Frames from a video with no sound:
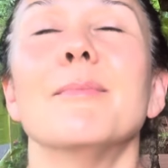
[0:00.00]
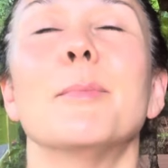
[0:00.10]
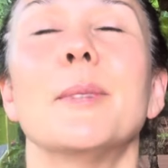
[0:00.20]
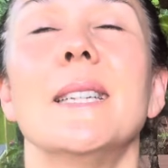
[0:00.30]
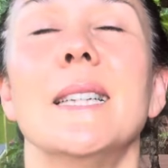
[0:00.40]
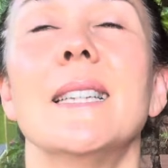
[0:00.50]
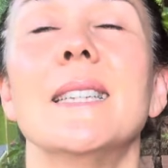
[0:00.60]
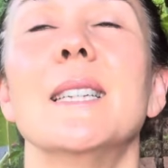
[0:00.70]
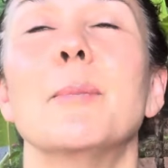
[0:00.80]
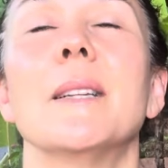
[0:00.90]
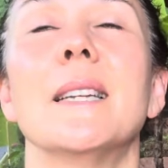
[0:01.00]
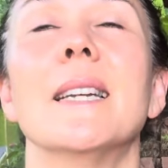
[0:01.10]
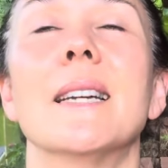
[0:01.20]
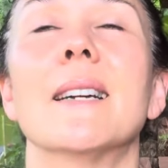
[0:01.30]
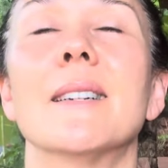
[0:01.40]
Breathing deeply
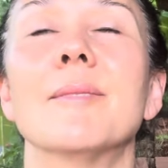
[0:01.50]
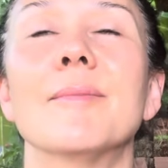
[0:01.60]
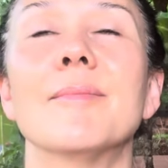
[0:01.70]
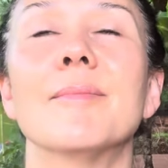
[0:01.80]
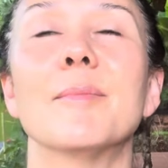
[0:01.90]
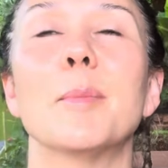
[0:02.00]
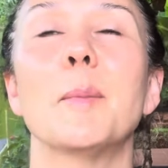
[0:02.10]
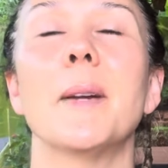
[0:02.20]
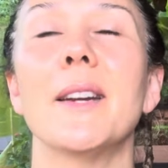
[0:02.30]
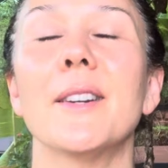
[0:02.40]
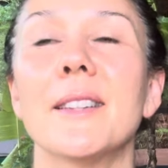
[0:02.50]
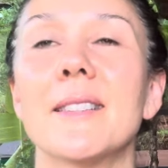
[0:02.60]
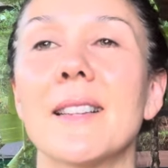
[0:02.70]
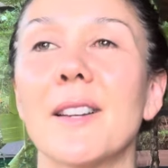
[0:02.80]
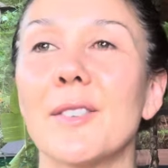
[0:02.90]
here, preparing
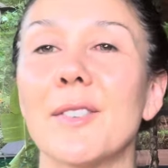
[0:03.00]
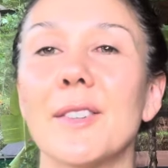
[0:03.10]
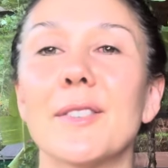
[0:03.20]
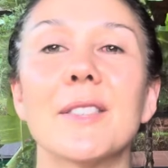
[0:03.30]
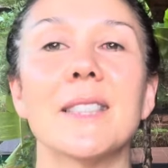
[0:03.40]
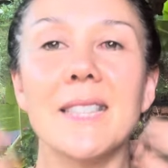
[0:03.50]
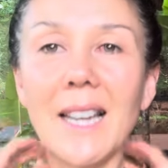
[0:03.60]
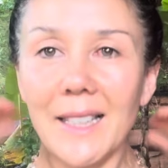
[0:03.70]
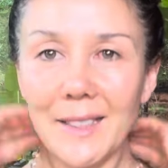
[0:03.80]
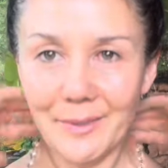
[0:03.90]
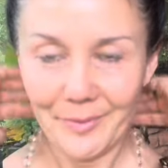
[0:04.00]
yourself for the day.